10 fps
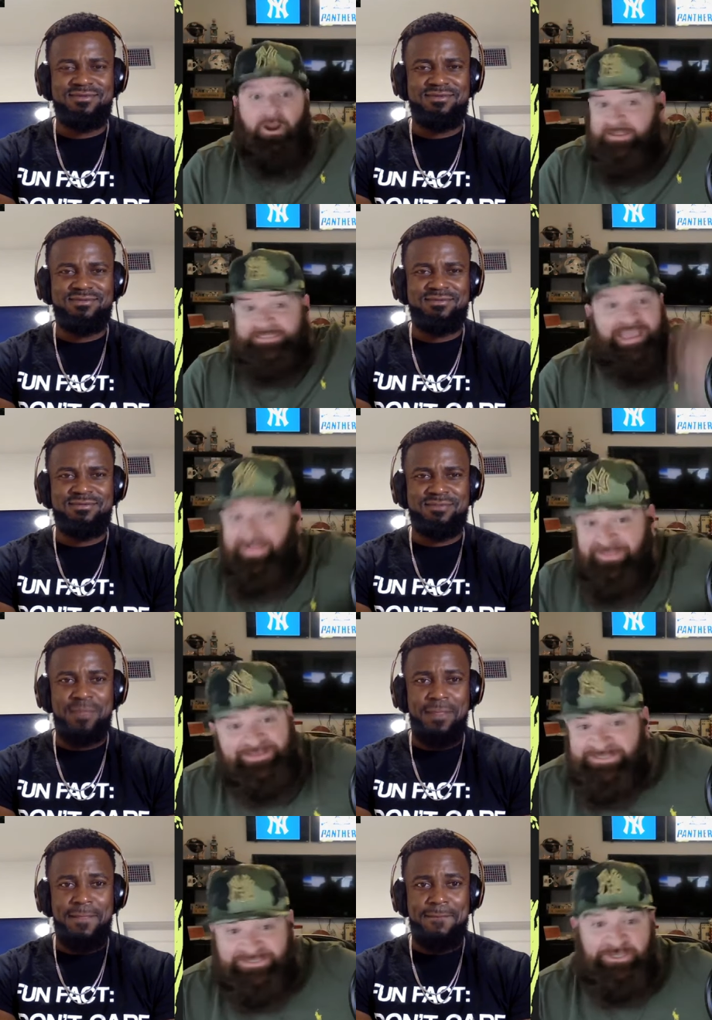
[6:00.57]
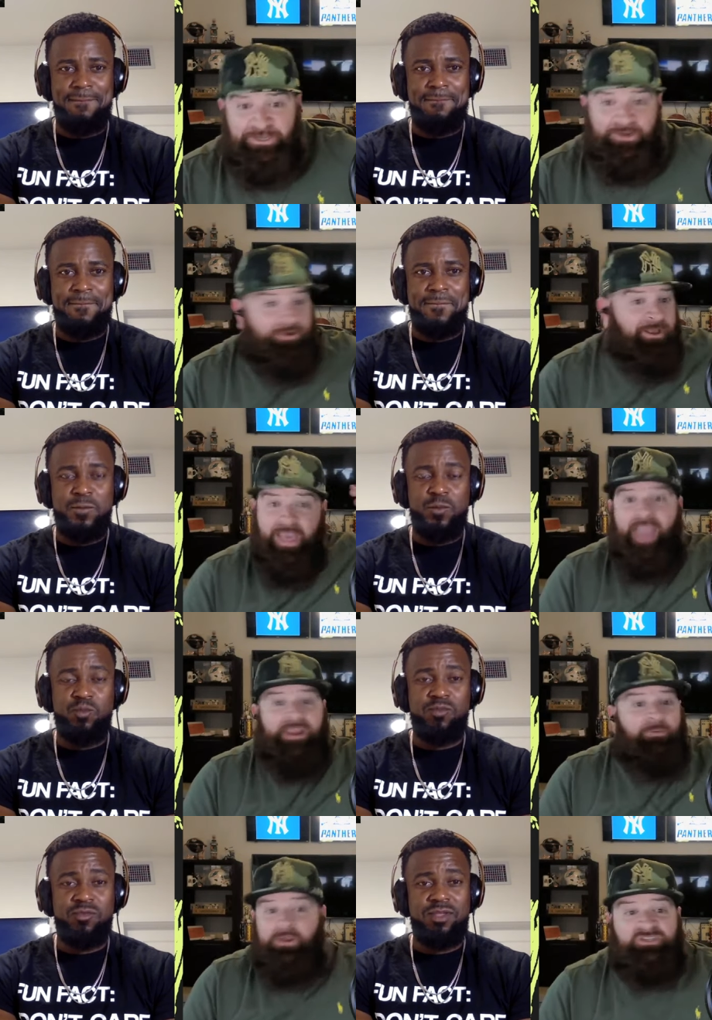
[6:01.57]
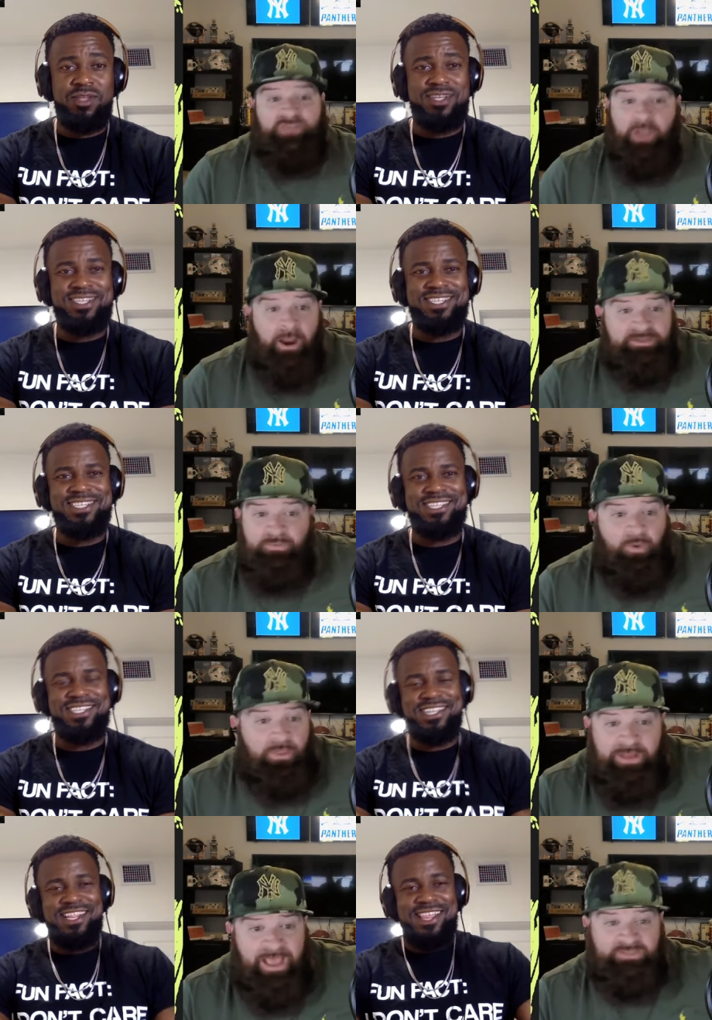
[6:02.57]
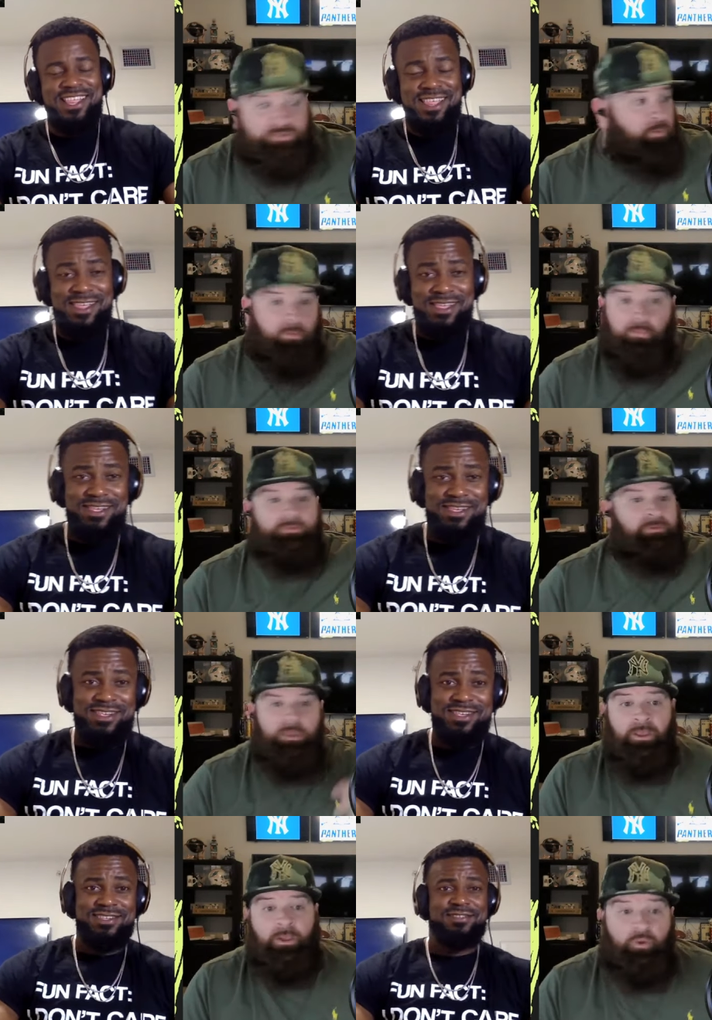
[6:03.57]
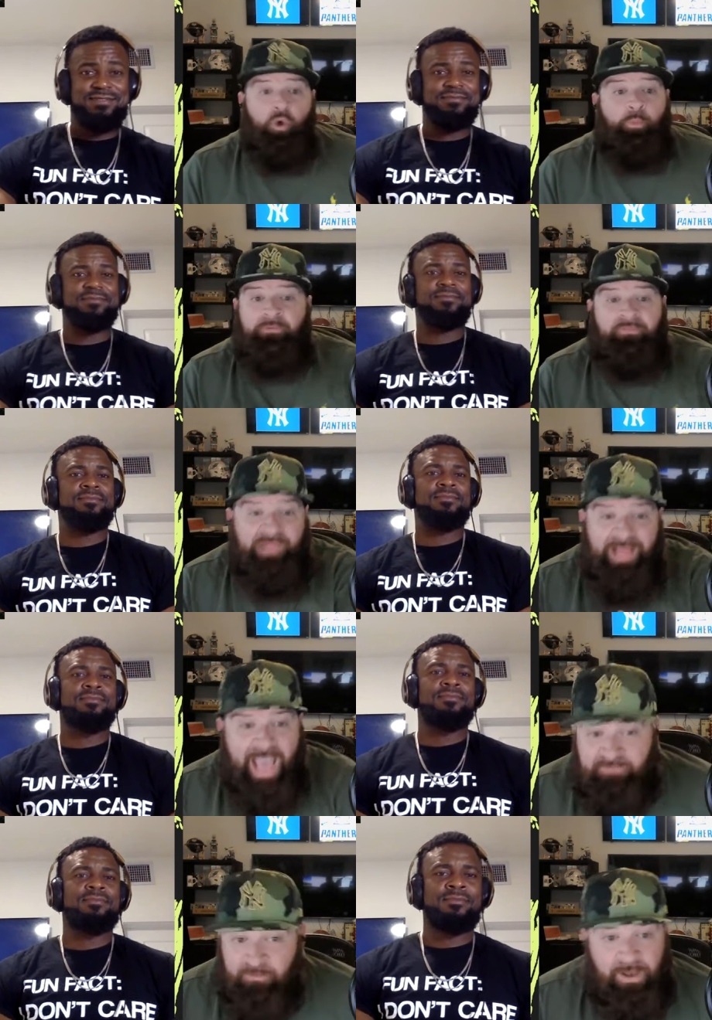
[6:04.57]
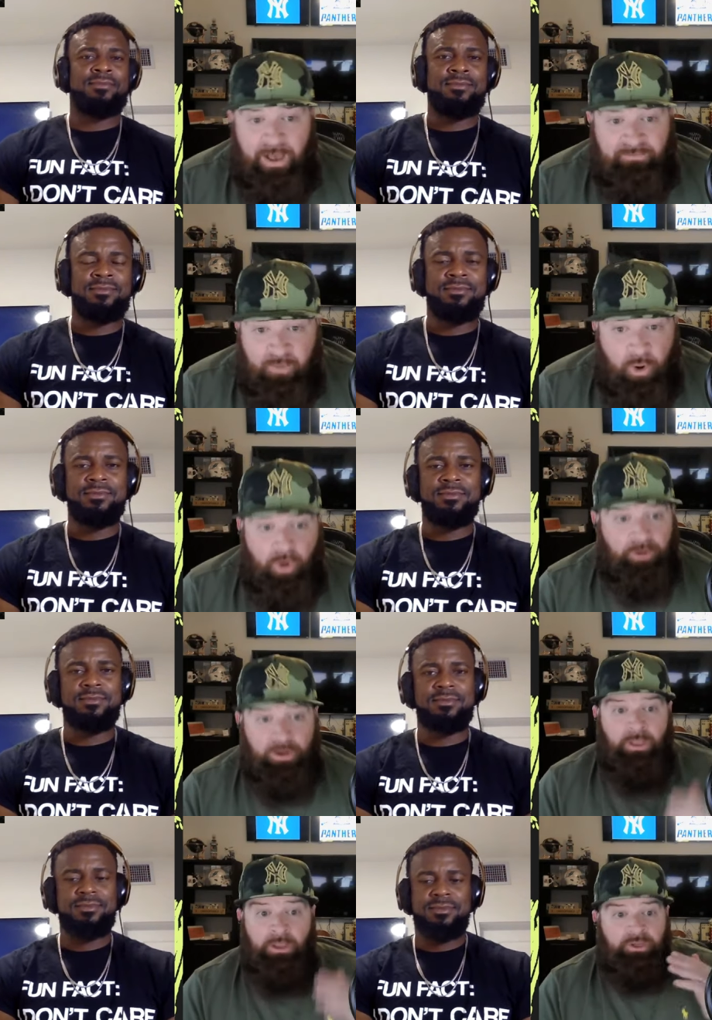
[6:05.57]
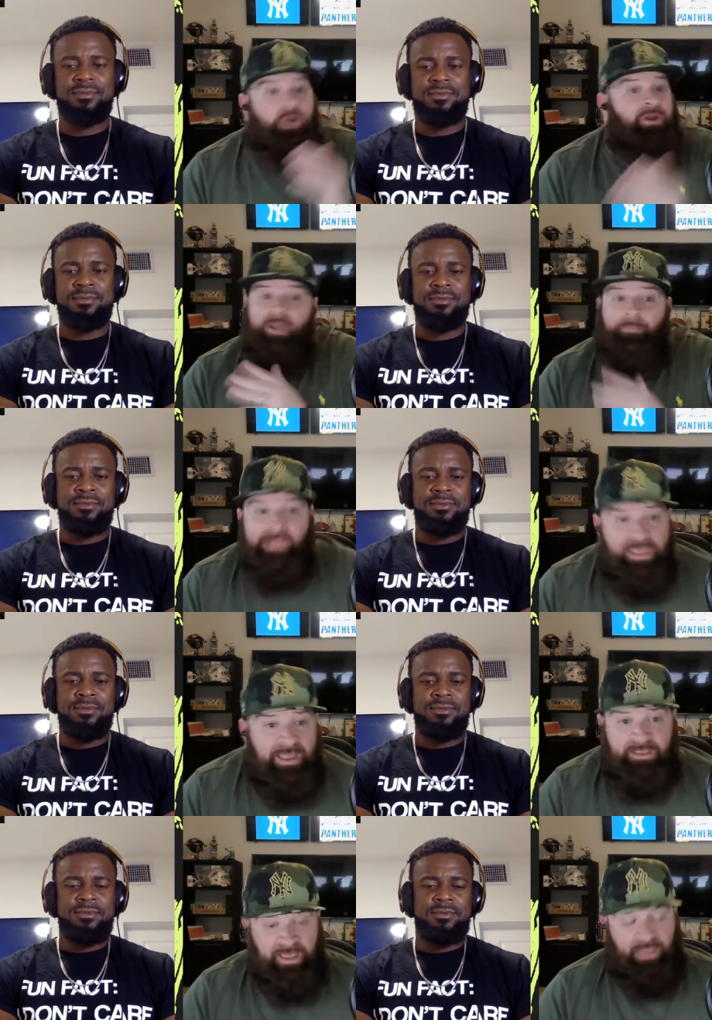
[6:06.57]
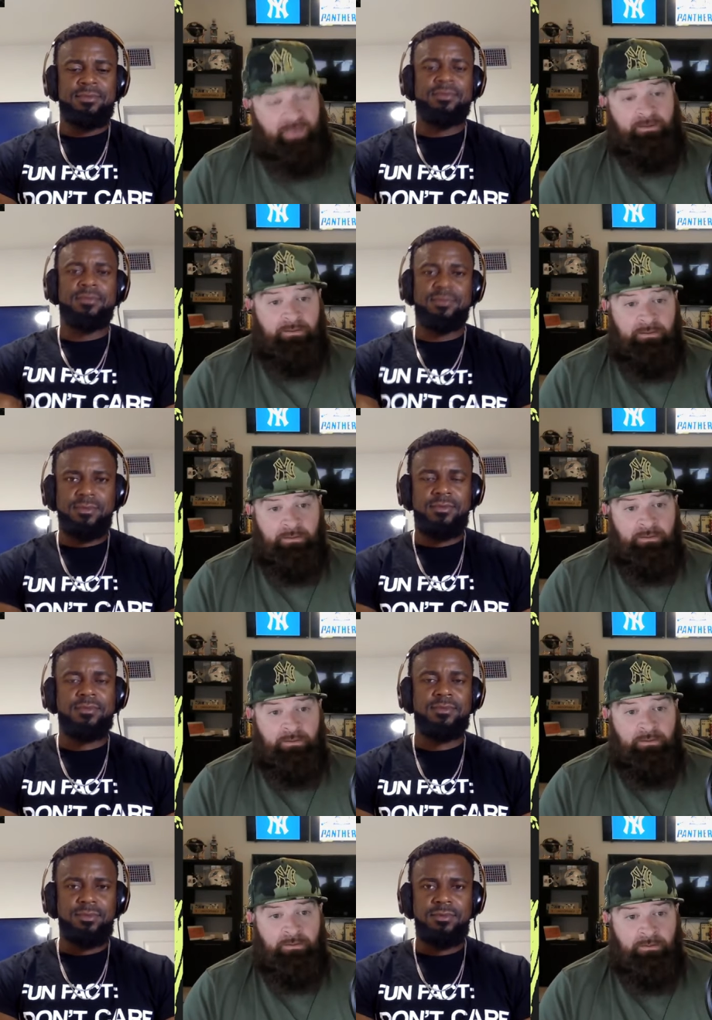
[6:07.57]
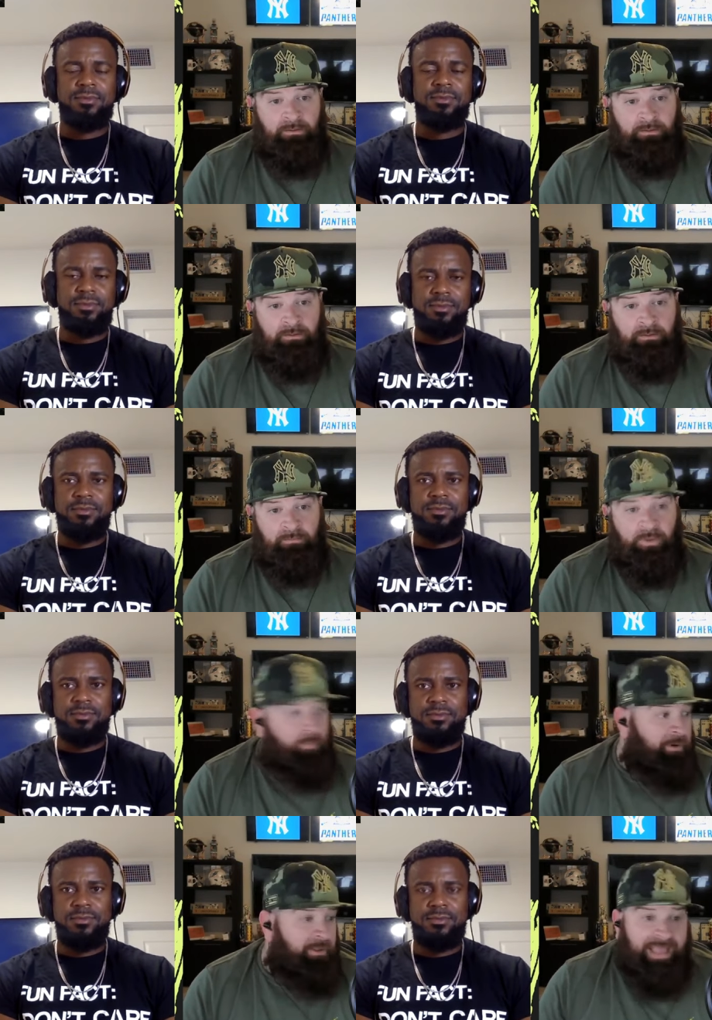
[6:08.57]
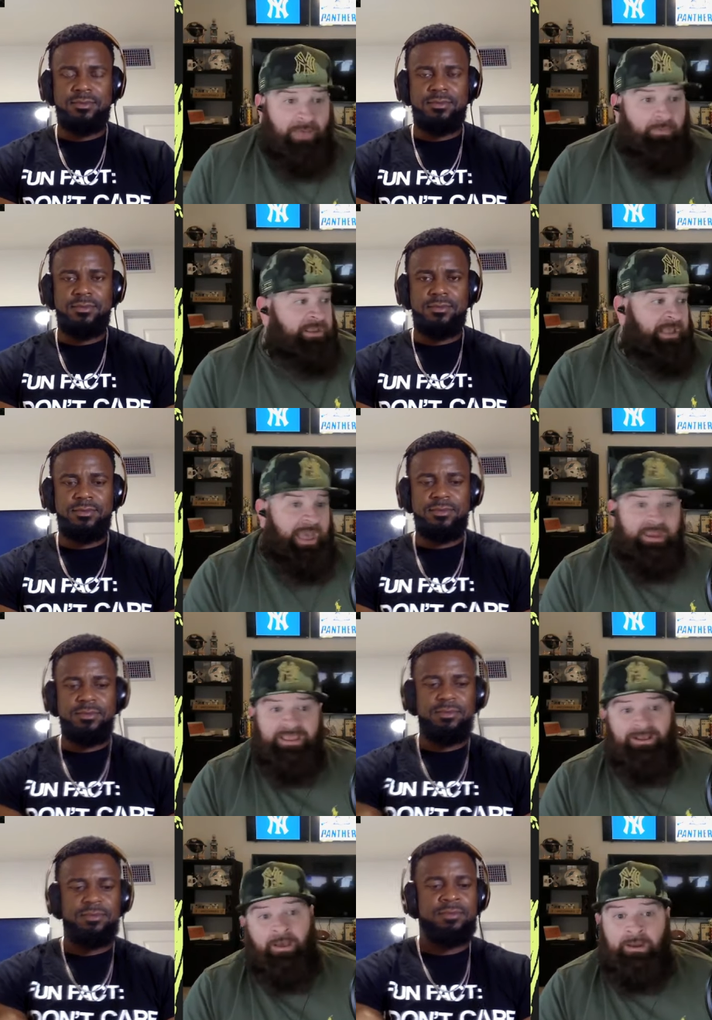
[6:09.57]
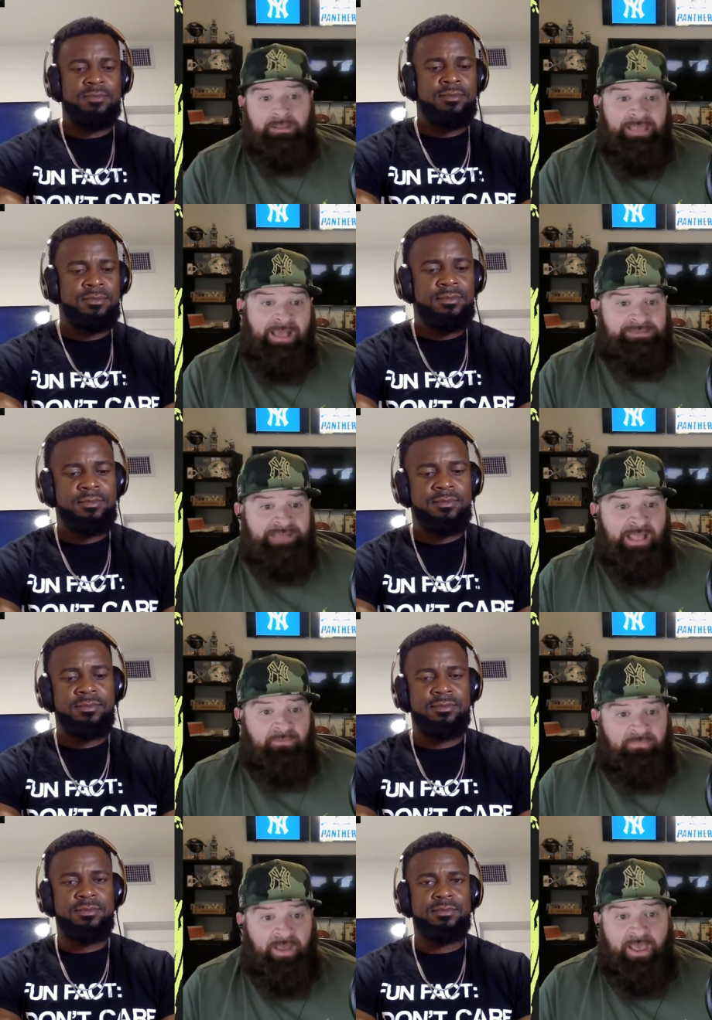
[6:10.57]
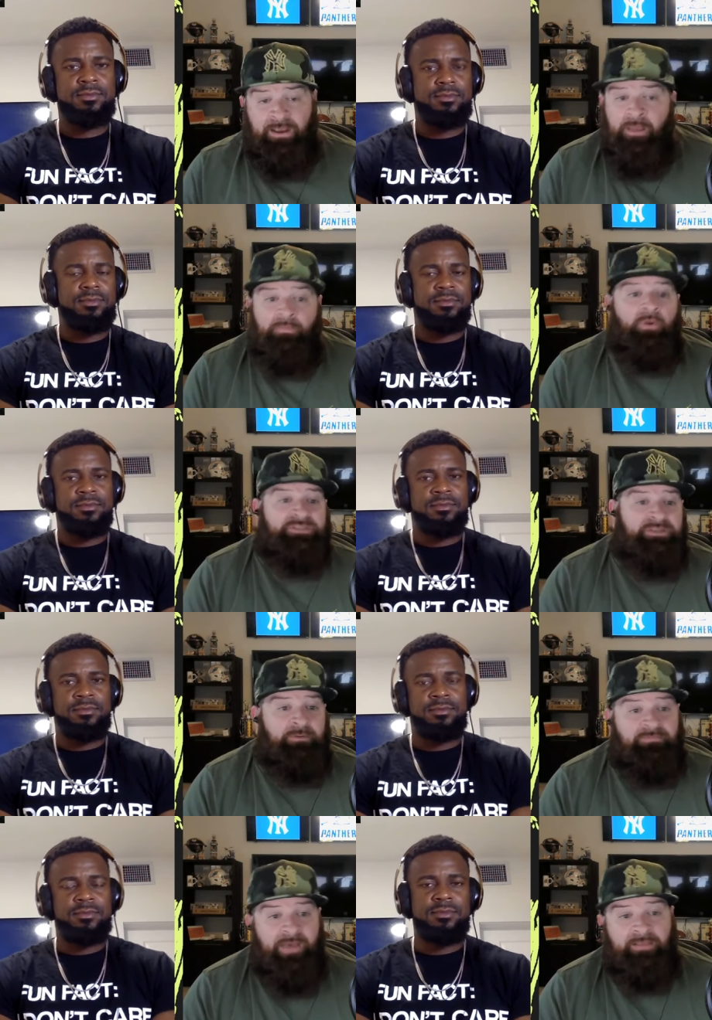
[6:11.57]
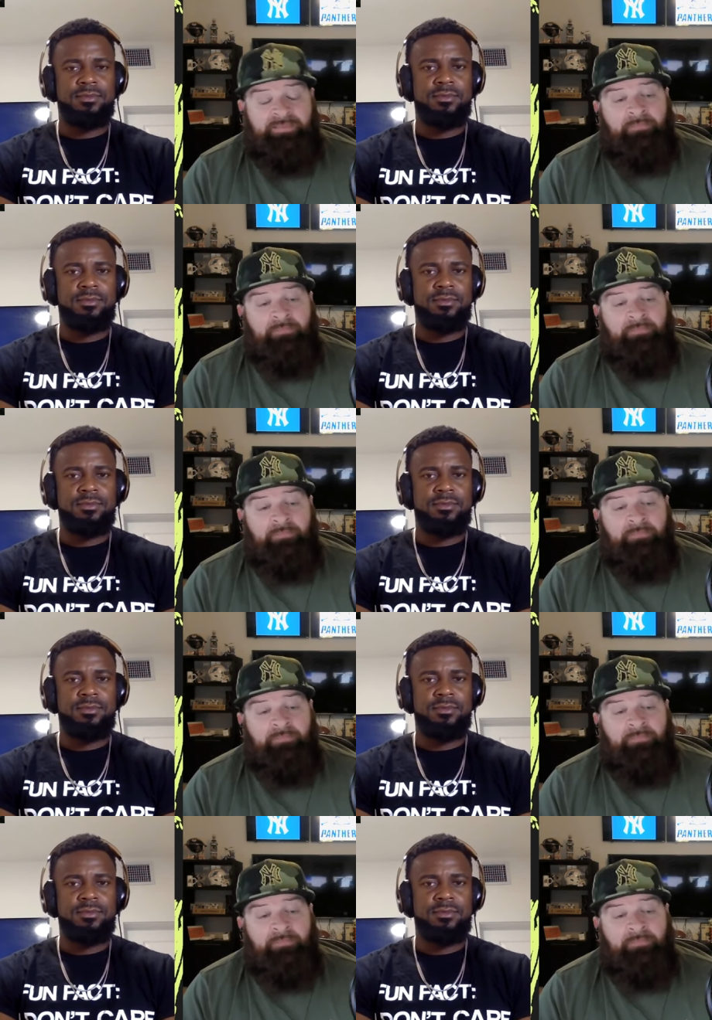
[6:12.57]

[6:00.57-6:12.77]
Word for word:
Speaker 1: Marcus Allen this year, any one of the stars from Northern High School or Cooper Flag from Montverde, they're not playing again. But we're allowing a guy to get a hundred thousand dollar fine, bro. He should have been fined